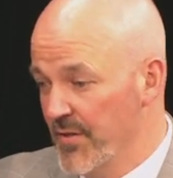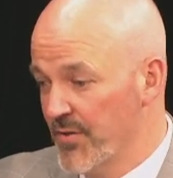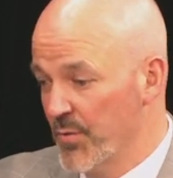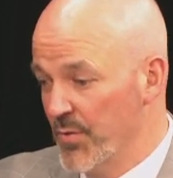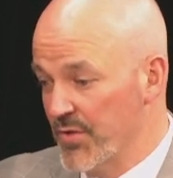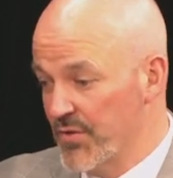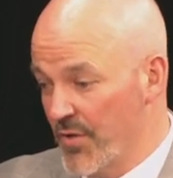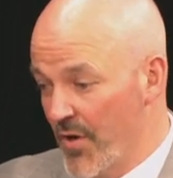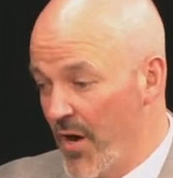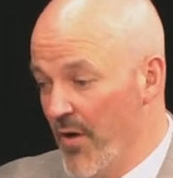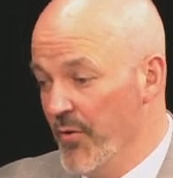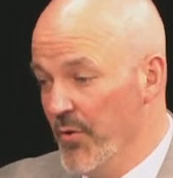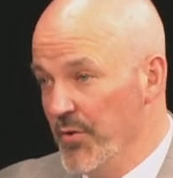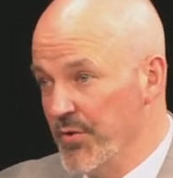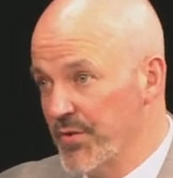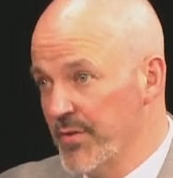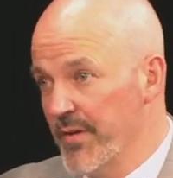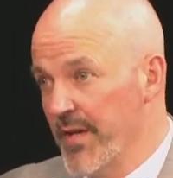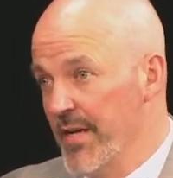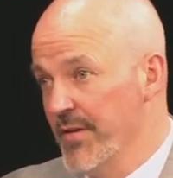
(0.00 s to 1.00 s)
So we saw
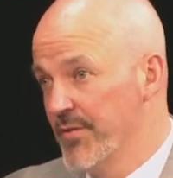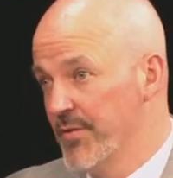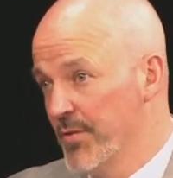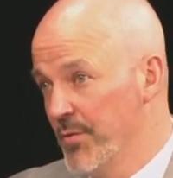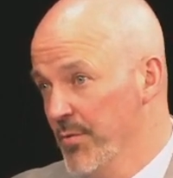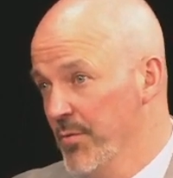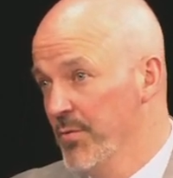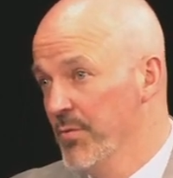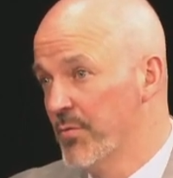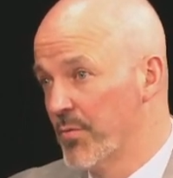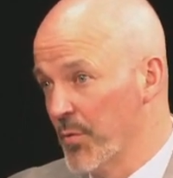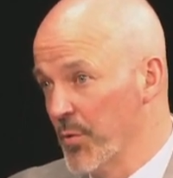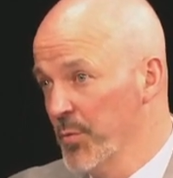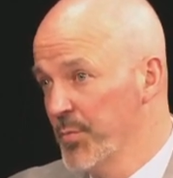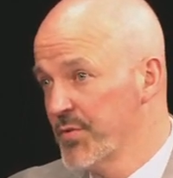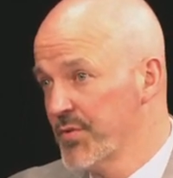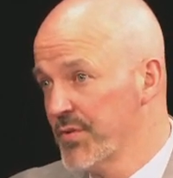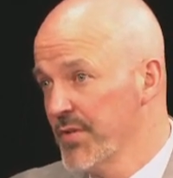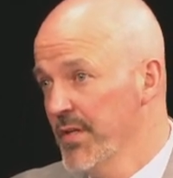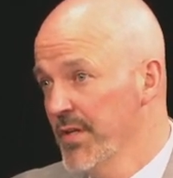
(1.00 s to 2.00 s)
those, they had two
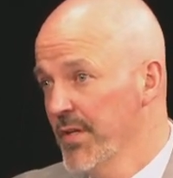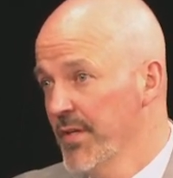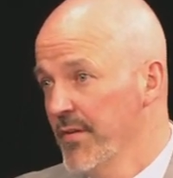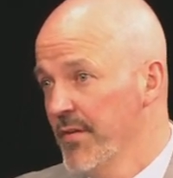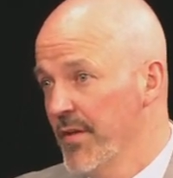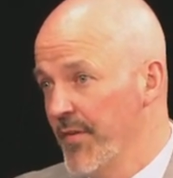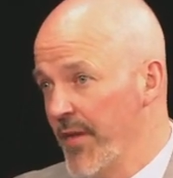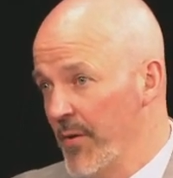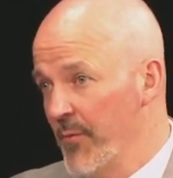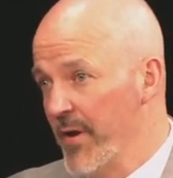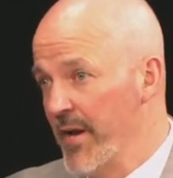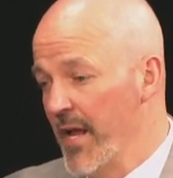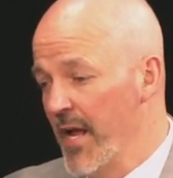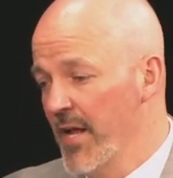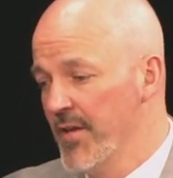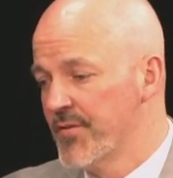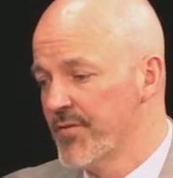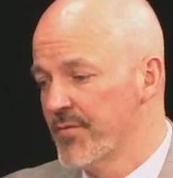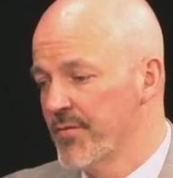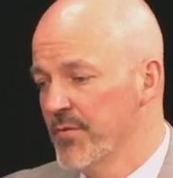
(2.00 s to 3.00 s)
groups yeah. that they ran
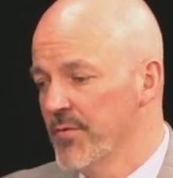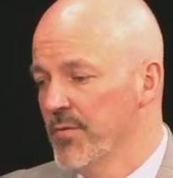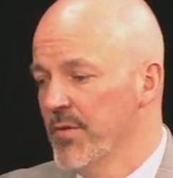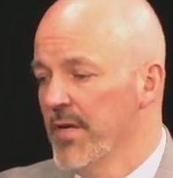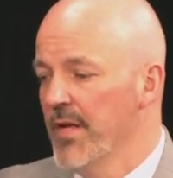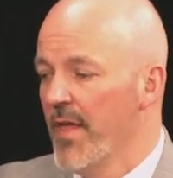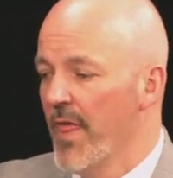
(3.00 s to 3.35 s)
ads through.